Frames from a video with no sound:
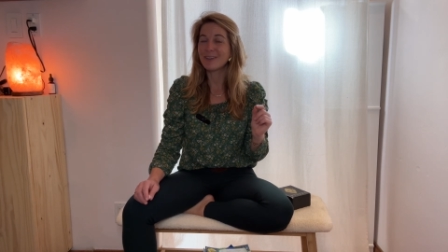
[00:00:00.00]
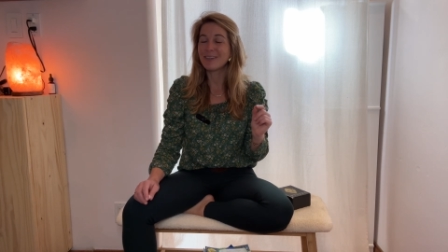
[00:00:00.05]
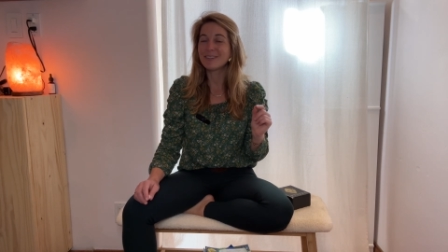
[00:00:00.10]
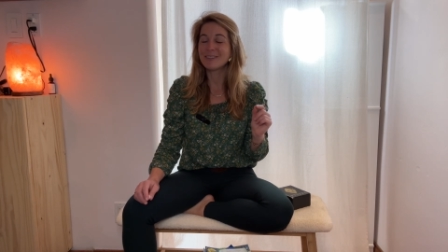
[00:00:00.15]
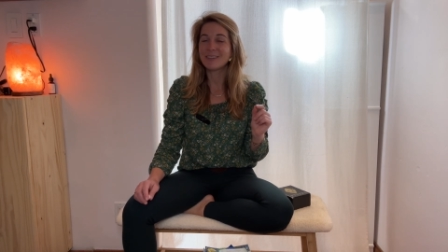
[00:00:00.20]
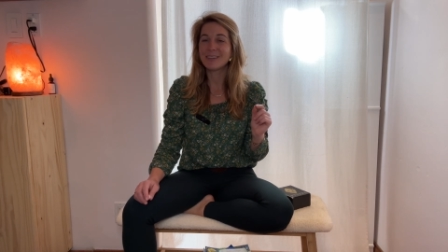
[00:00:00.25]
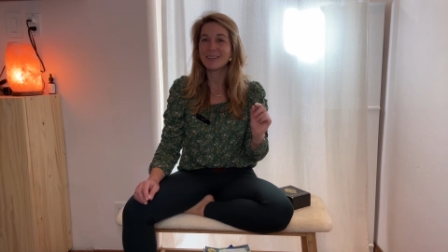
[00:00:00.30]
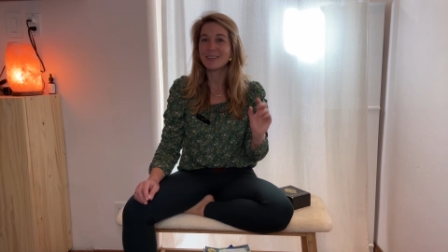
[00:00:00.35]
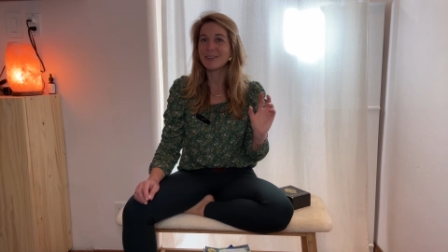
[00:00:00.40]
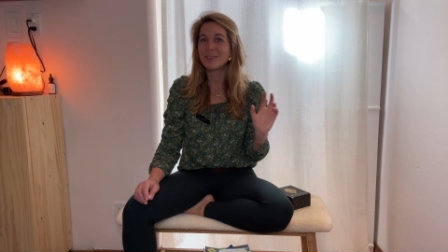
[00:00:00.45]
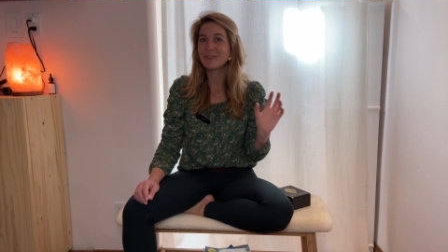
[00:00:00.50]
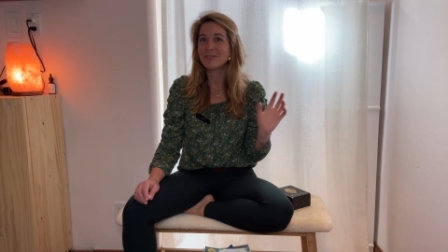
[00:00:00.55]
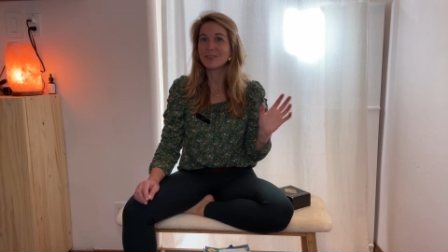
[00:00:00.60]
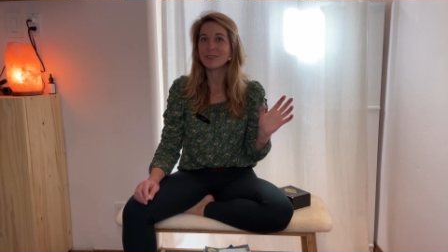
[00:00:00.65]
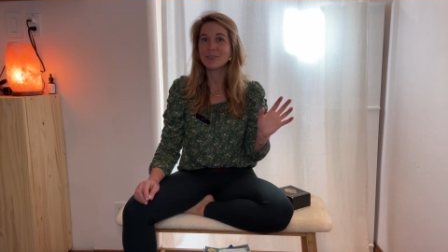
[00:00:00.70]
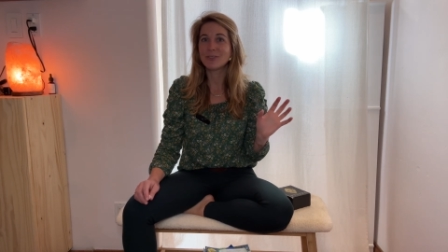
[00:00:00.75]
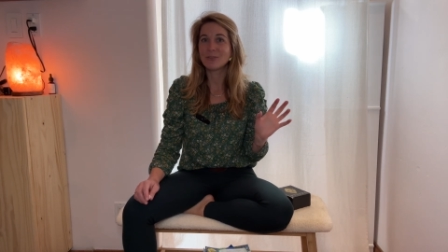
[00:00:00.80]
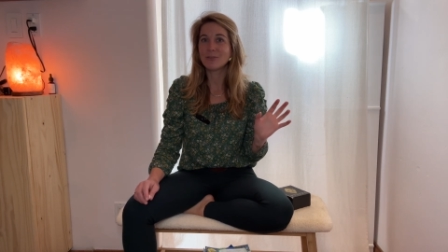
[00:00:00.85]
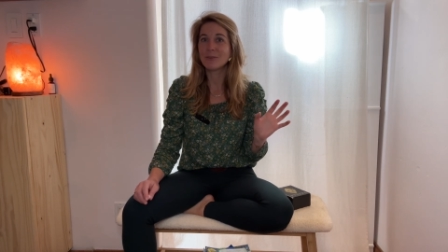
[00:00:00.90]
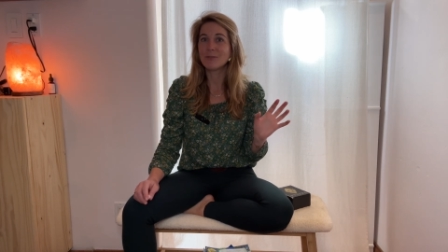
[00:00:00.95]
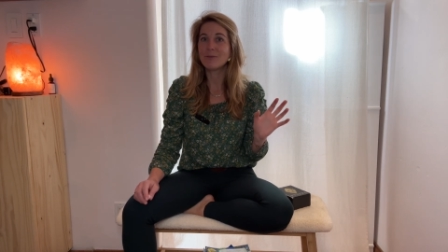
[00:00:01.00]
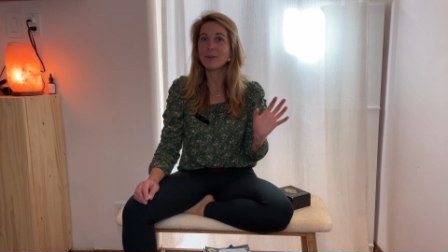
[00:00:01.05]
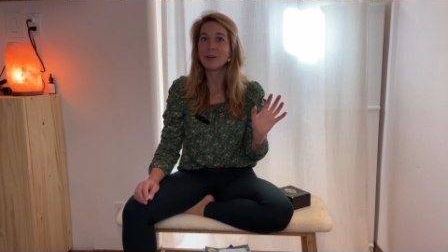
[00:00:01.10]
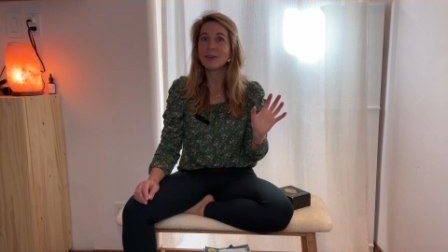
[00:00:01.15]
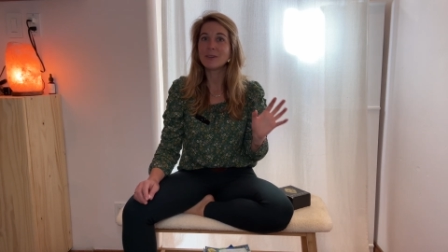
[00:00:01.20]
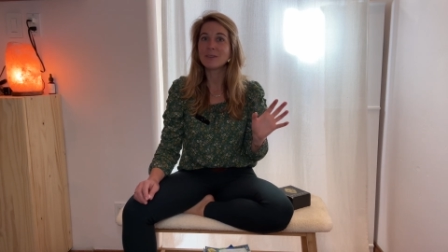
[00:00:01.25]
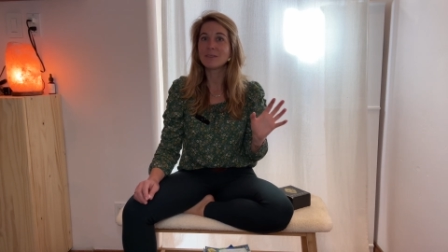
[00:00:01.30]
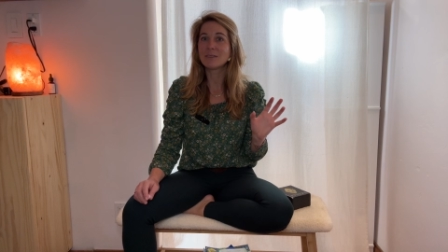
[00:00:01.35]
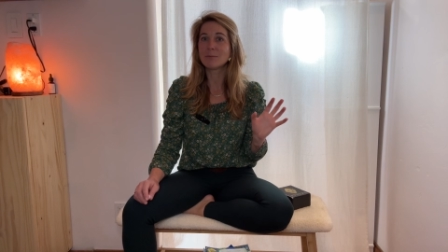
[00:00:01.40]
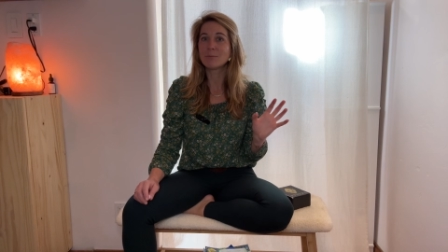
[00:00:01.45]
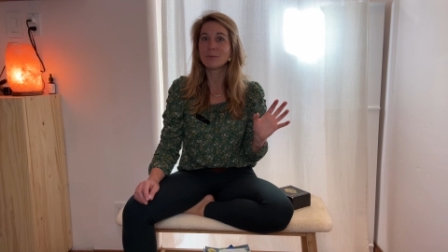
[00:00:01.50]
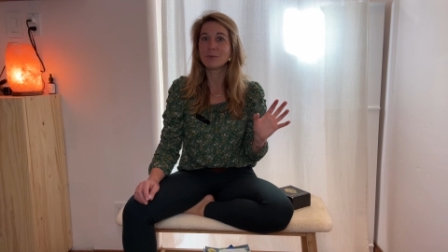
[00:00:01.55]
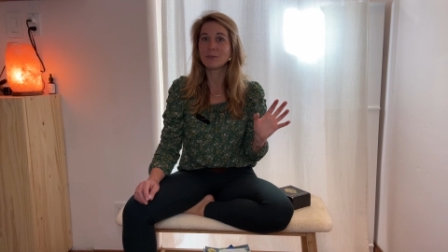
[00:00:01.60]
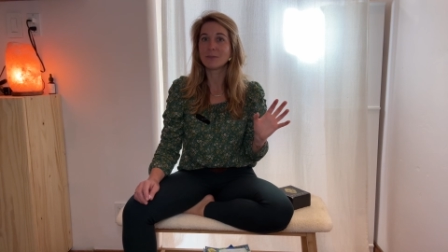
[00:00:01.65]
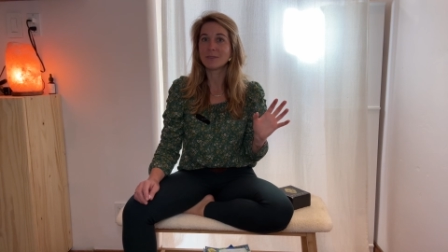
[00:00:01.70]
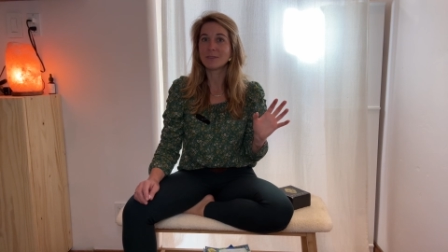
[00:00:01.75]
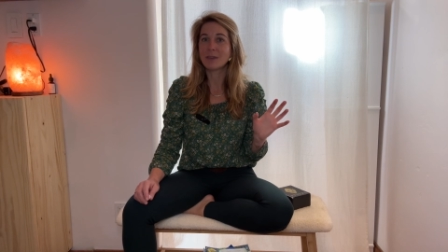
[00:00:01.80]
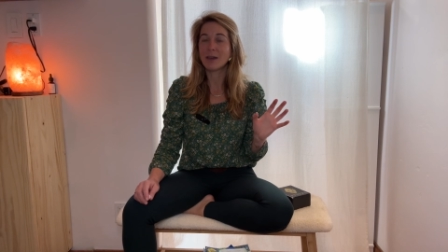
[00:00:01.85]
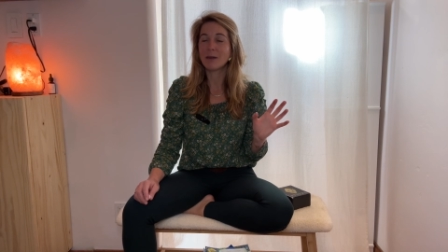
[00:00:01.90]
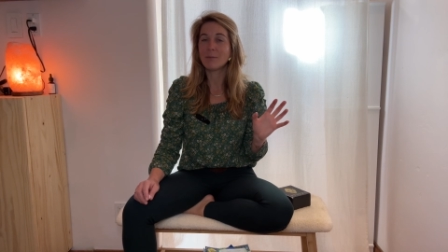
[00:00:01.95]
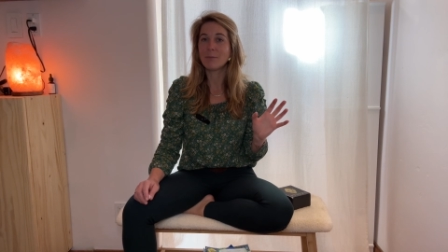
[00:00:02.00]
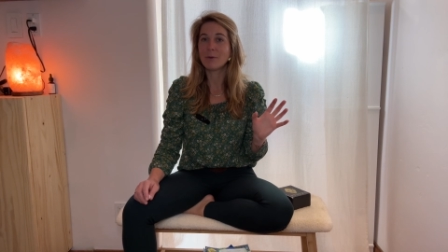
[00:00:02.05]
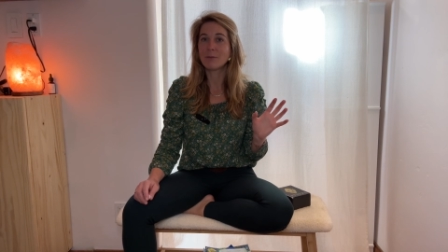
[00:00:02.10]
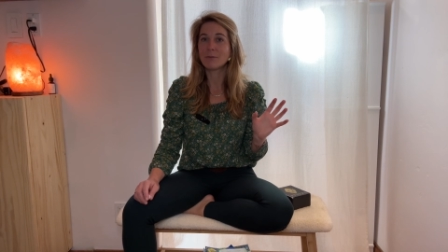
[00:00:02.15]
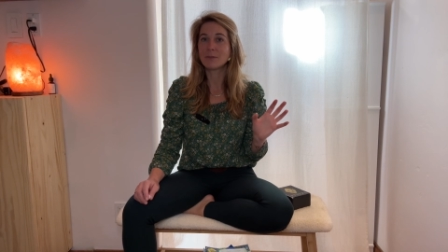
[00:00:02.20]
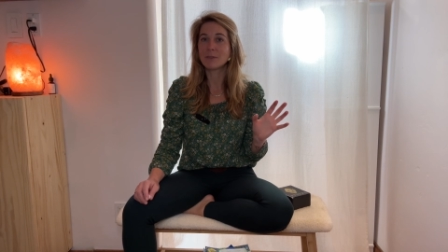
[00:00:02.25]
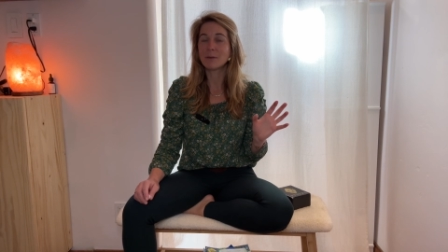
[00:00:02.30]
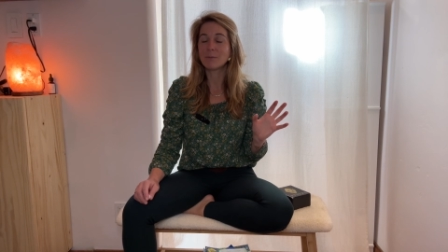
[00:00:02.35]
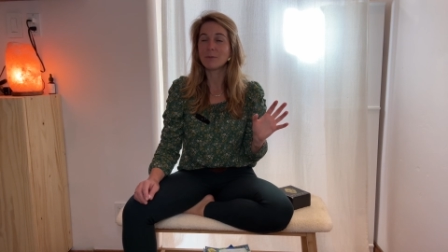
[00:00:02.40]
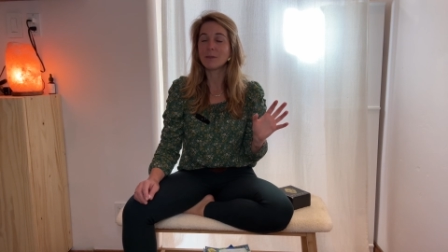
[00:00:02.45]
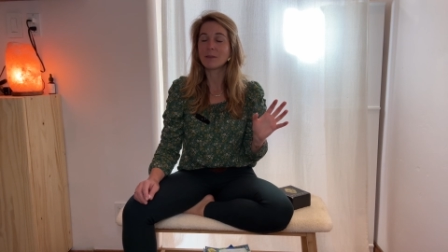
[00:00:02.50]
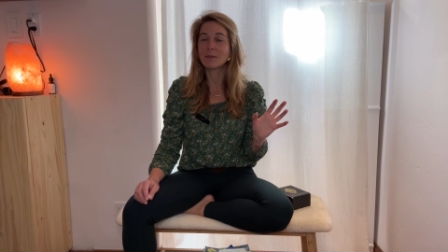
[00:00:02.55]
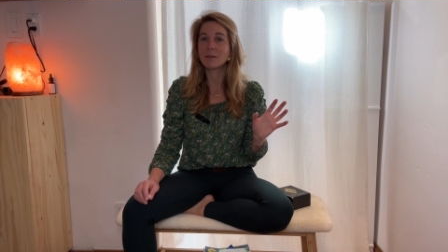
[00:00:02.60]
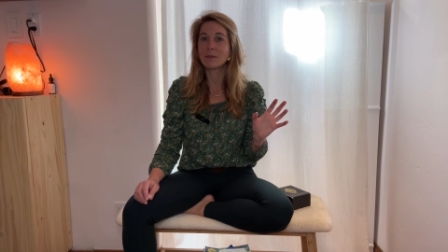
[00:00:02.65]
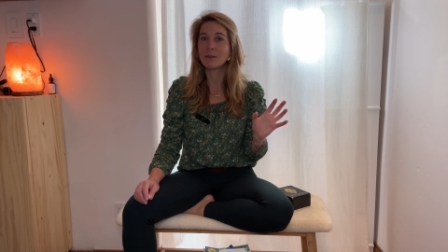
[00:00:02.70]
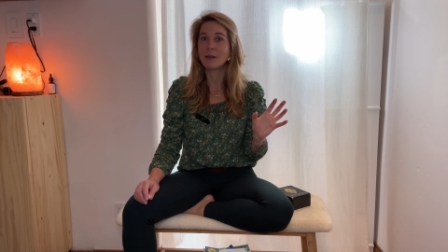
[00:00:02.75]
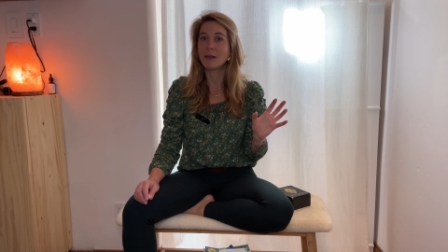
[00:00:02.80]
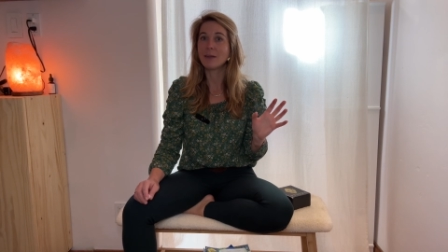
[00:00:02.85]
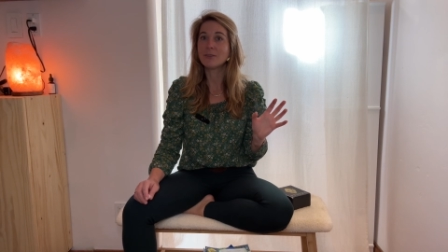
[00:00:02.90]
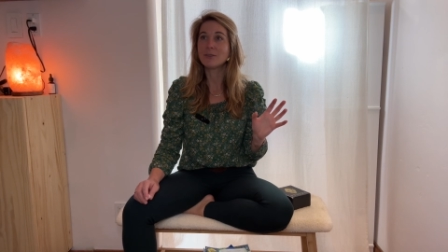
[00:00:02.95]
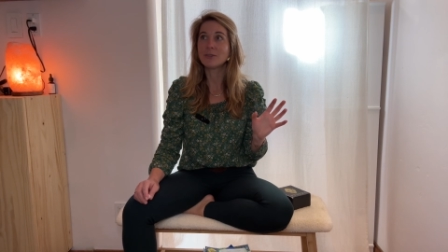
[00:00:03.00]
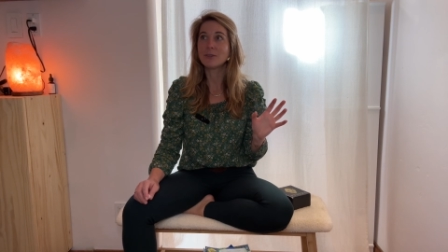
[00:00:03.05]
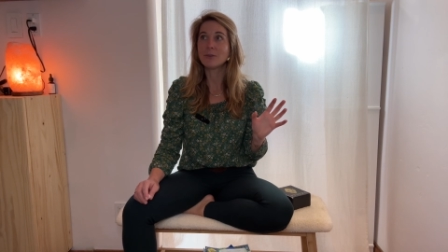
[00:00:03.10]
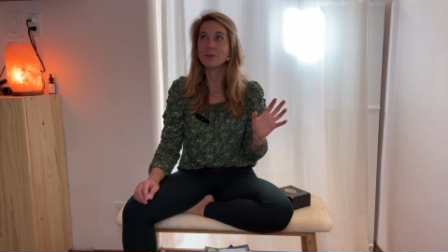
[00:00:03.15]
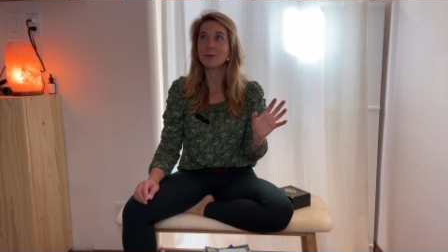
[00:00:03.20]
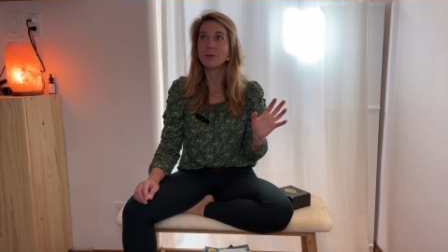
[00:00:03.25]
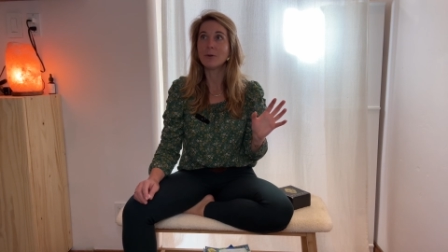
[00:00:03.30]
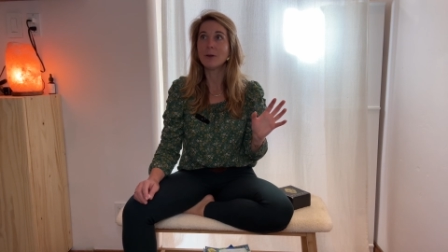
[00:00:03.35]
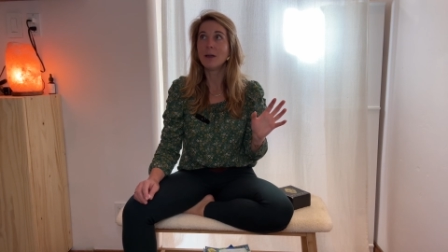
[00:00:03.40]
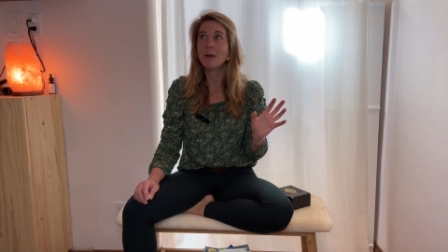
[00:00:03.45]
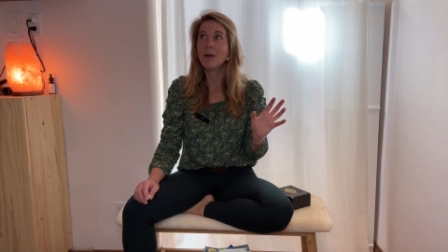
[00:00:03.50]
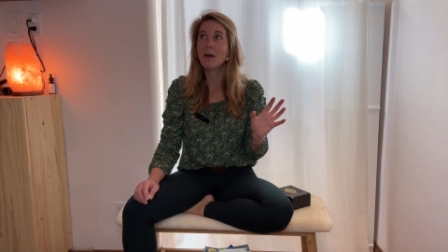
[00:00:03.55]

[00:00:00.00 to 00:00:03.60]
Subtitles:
and take you just through a very simple step of something that I do